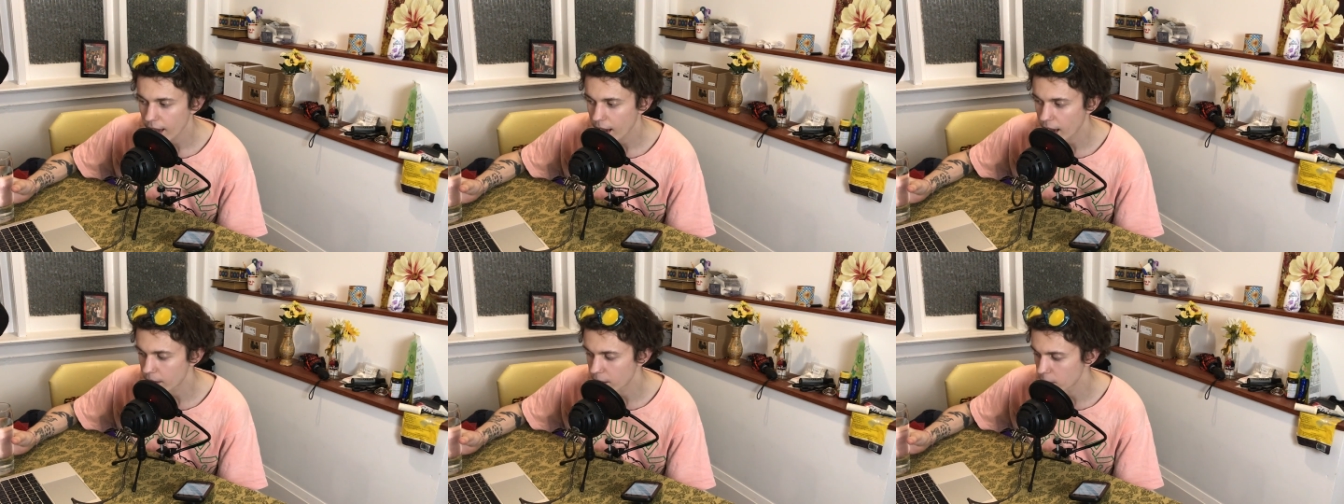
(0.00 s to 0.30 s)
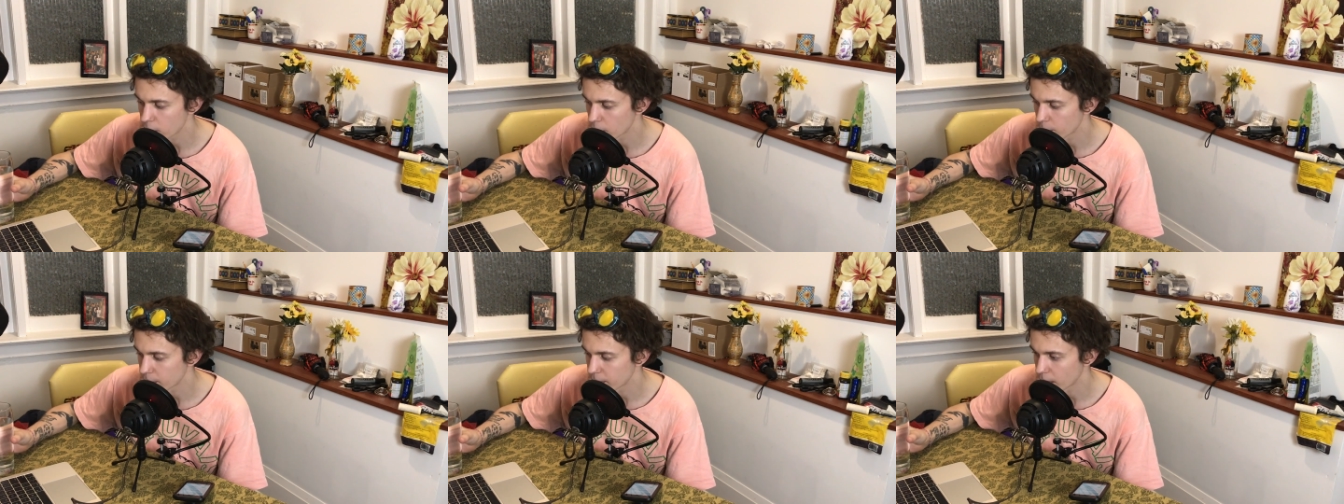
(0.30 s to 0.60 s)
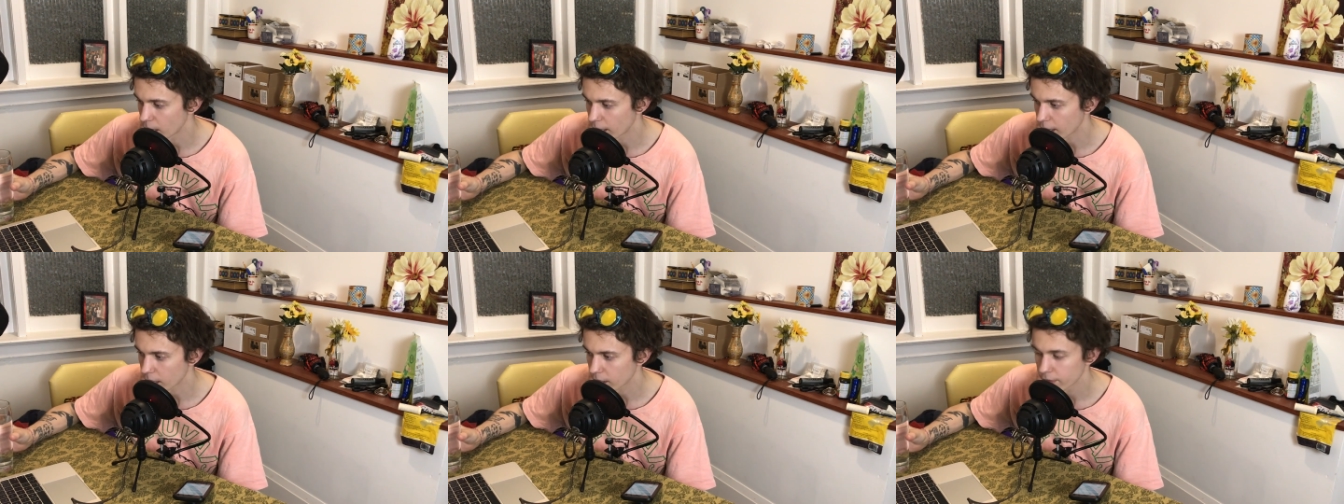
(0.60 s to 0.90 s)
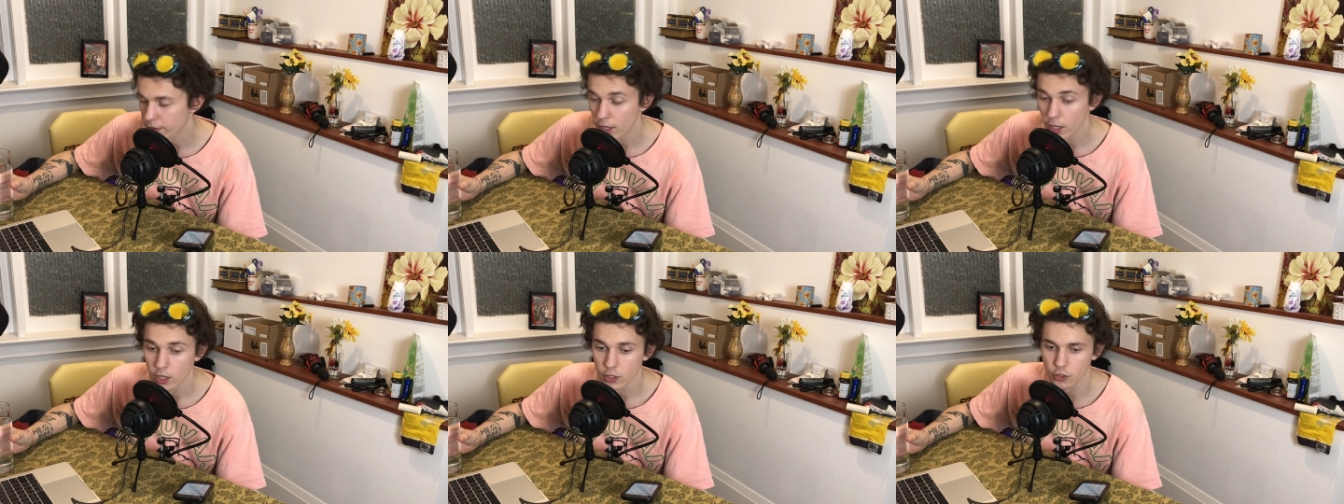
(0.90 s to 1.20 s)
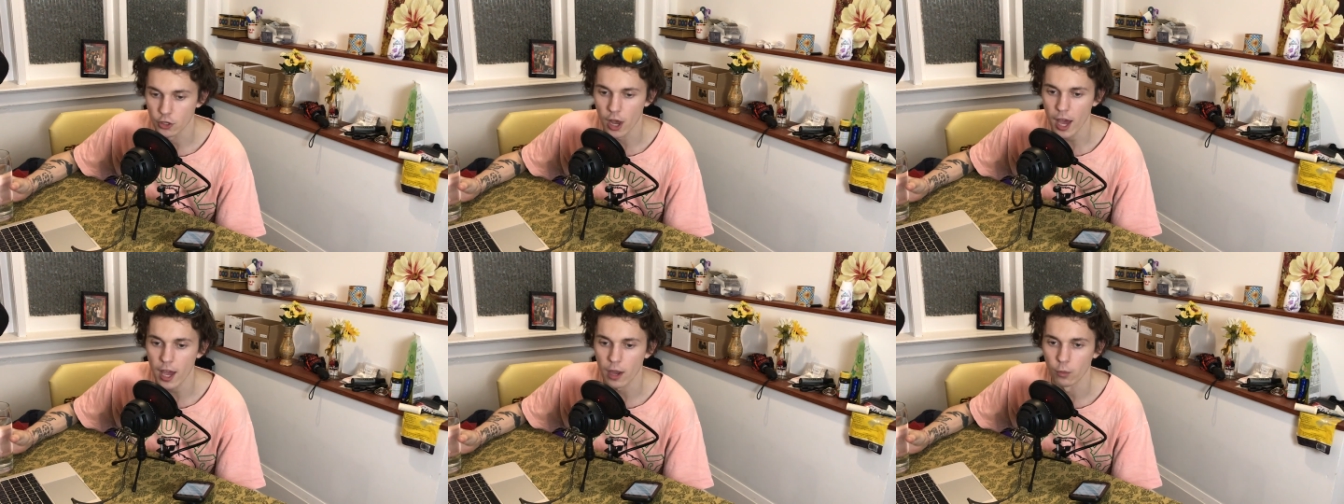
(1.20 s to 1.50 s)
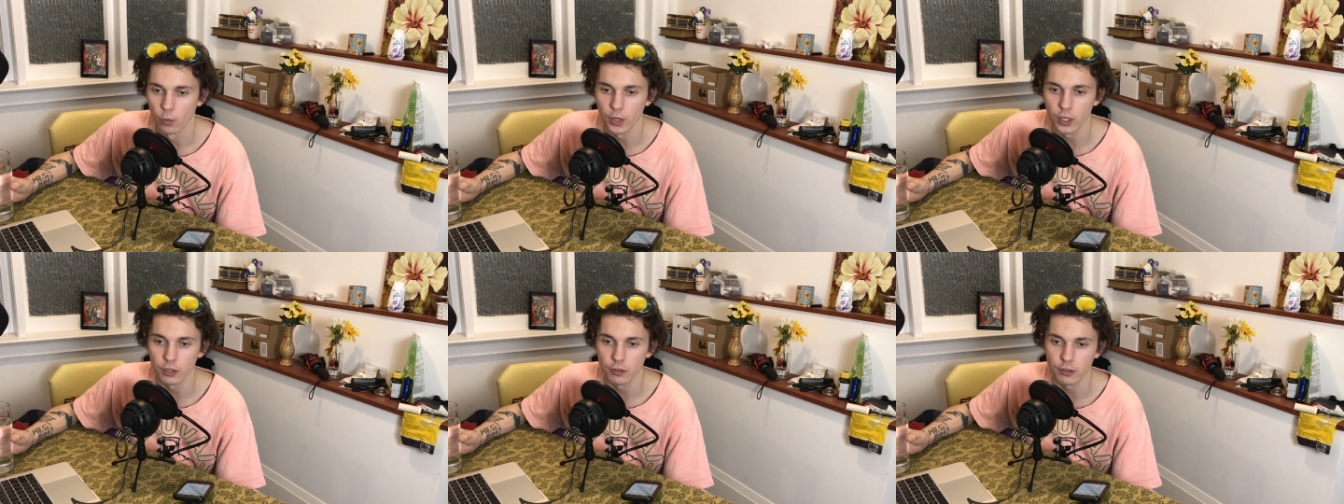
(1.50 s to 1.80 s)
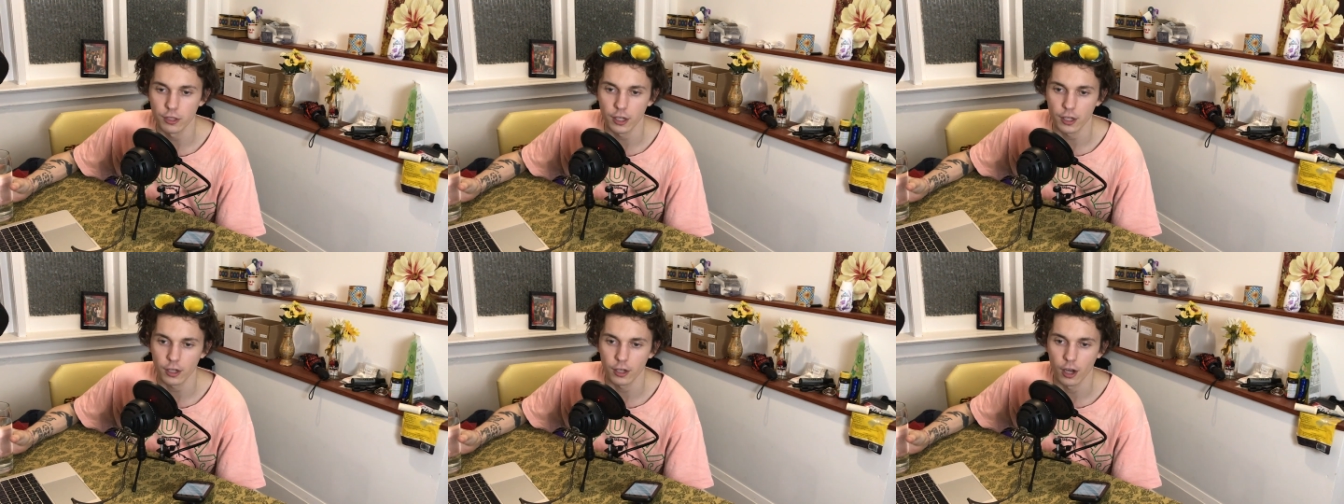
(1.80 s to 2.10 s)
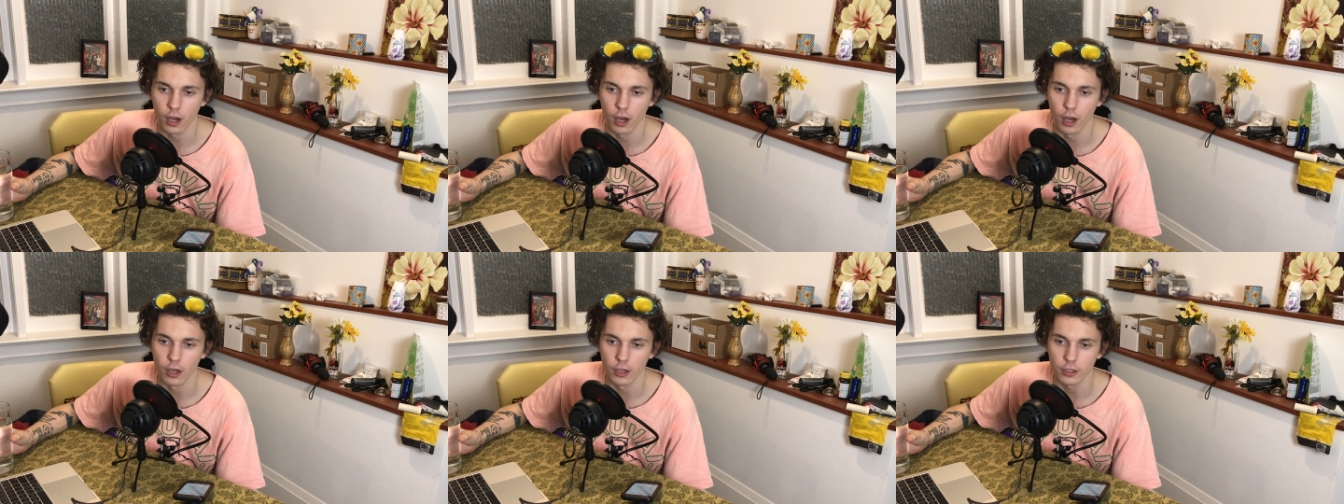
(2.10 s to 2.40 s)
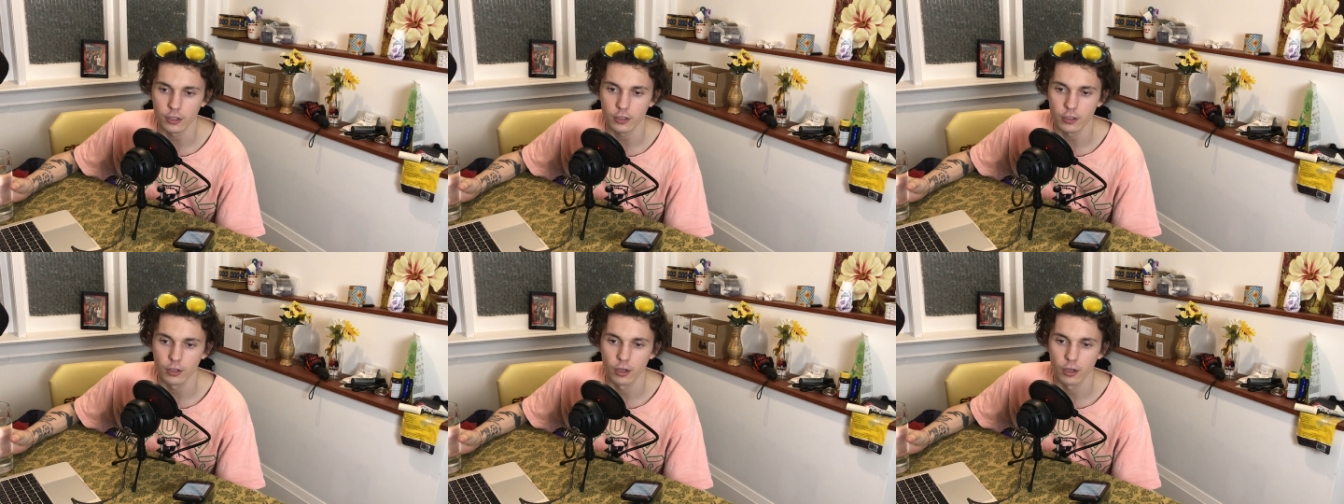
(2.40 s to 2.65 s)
and then they'll be like, "So hey, what do you think? Uh,